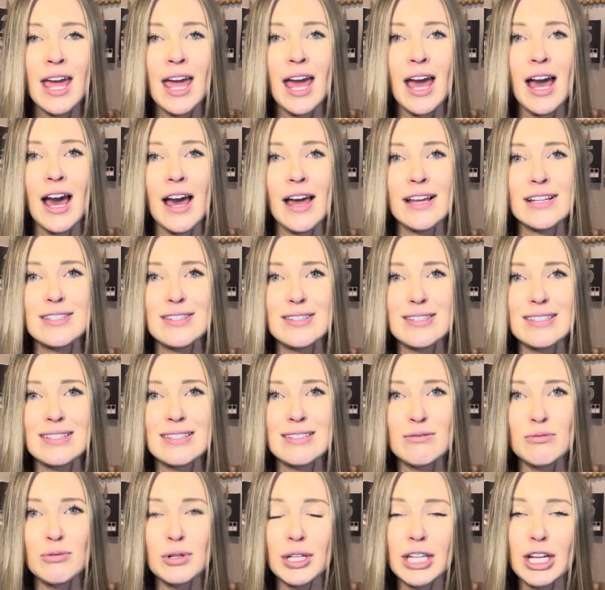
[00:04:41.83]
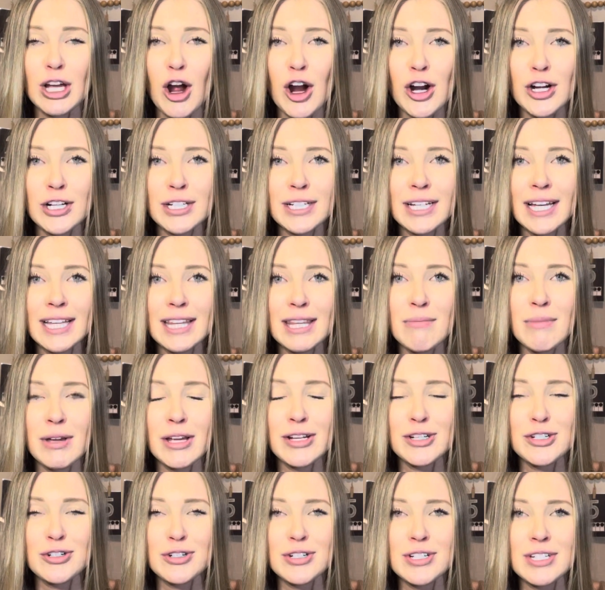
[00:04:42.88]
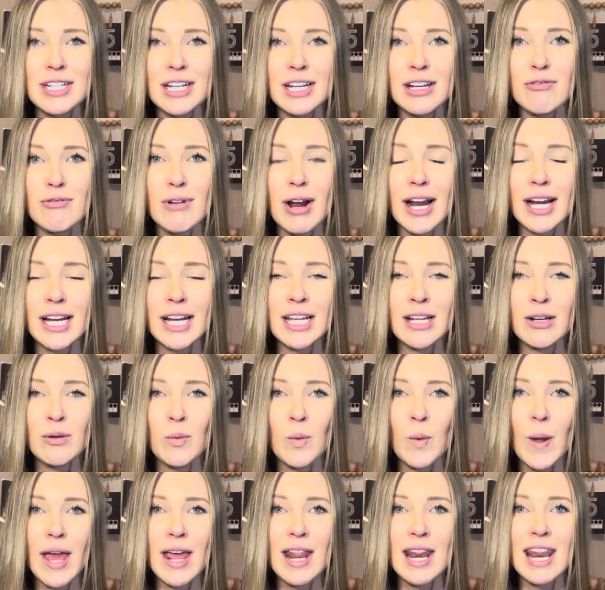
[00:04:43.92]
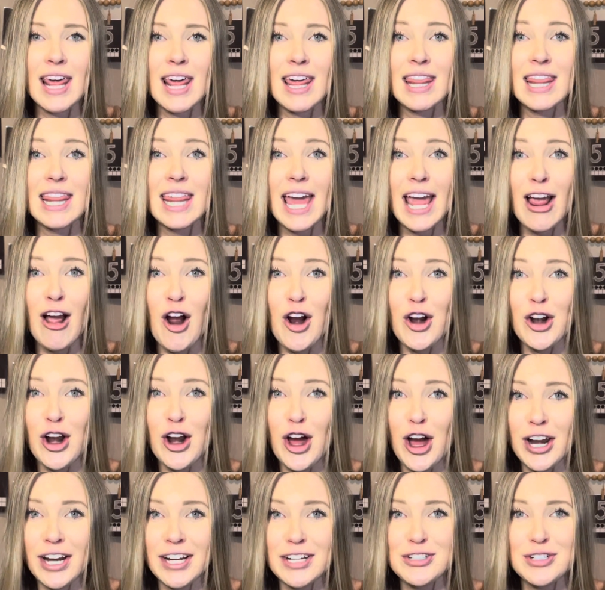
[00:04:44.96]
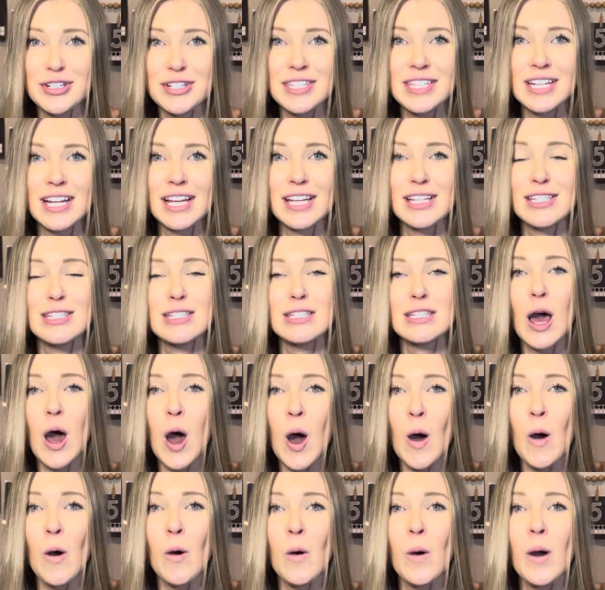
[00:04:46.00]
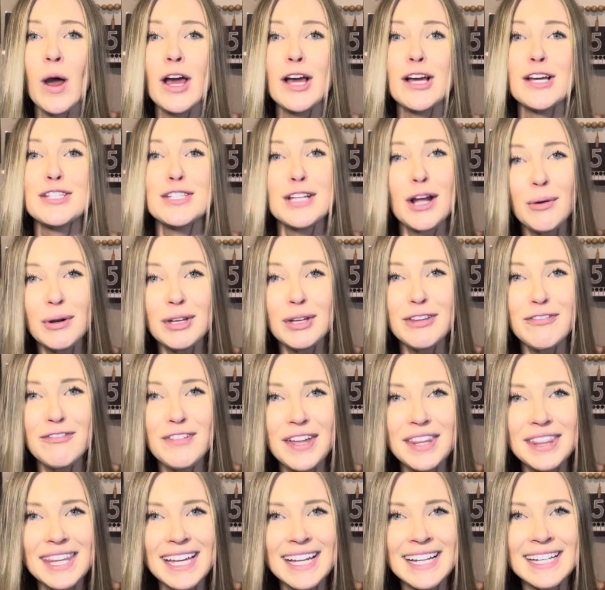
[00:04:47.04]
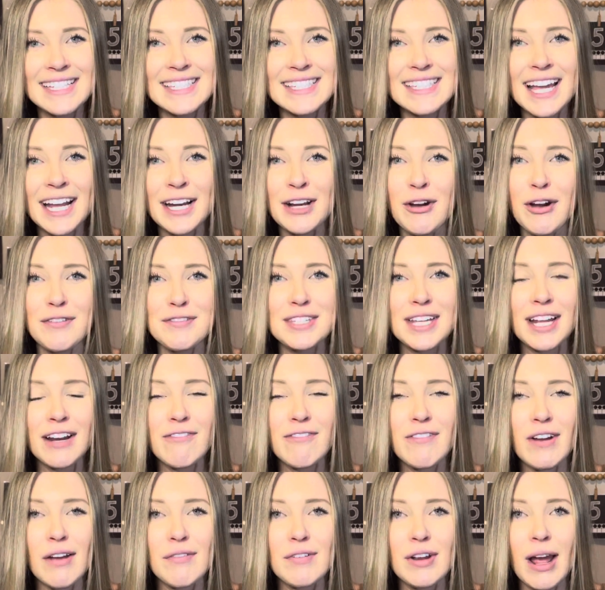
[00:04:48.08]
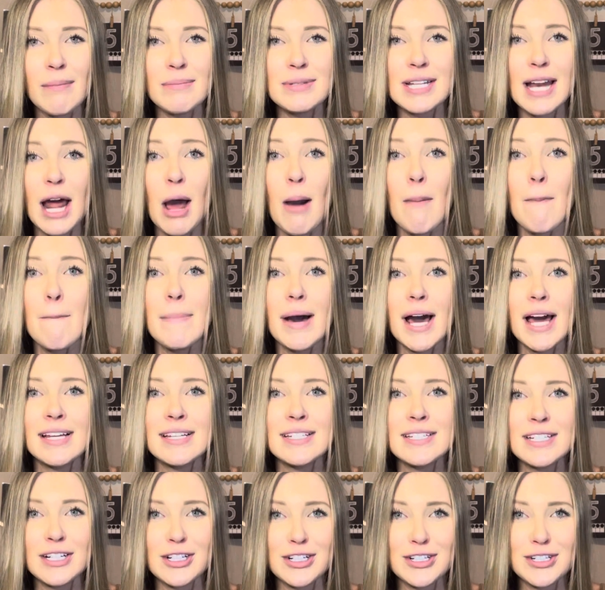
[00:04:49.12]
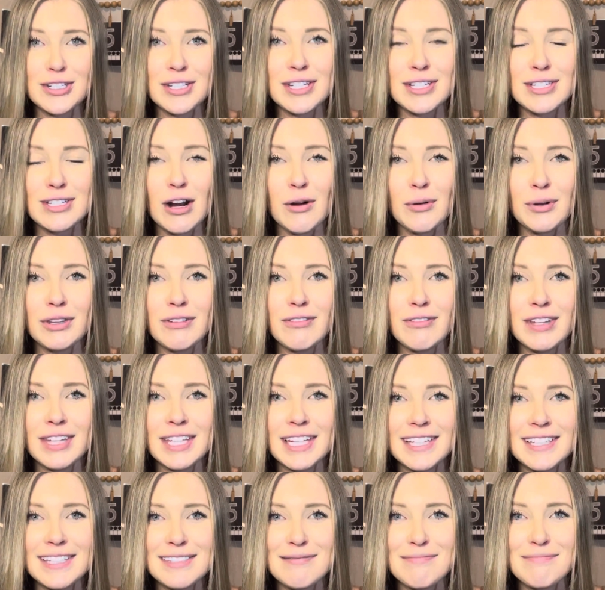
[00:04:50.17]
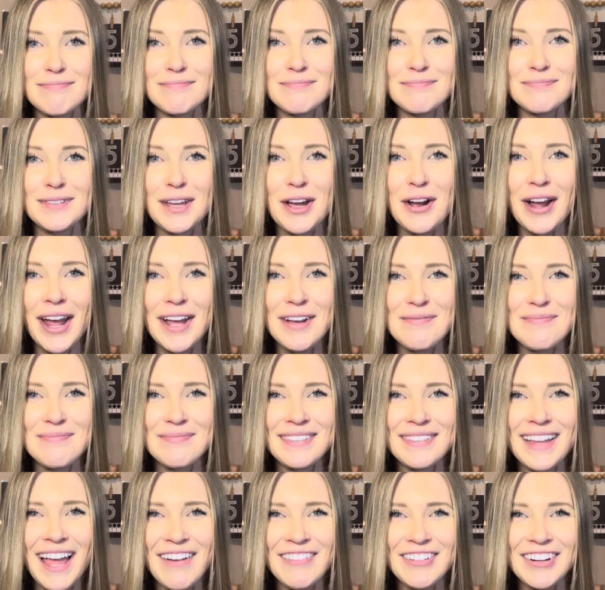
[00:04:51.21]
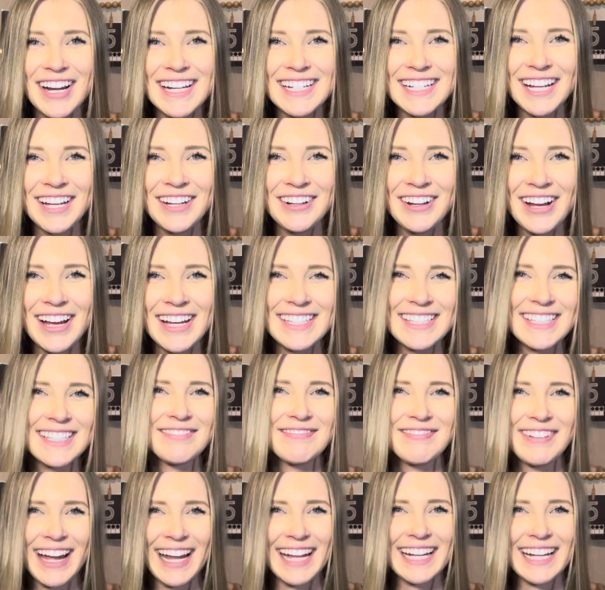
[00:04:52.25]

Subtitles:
It's really hard to get them interested in writing when they are not interested. So start with the fun things. I know I've said it 5 times now, but seriously, start with the fun things. Okay? Have a great day, you guys. Bye.